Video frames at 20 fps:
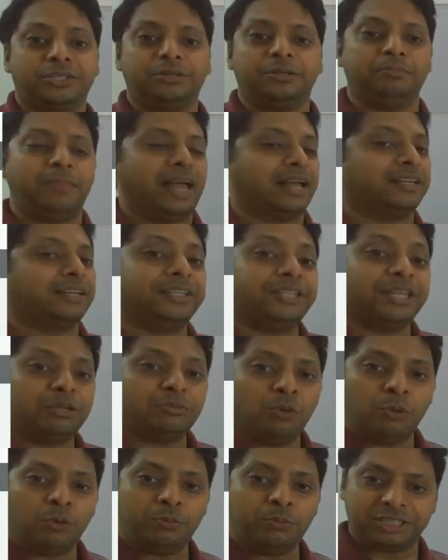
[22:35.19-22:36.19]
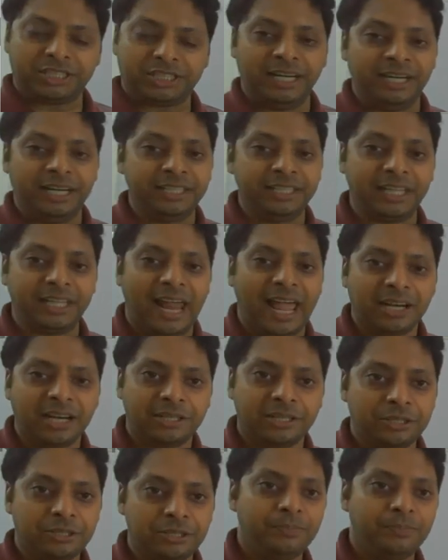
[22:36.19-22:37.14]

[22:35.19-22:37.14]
magnetic moments can interact?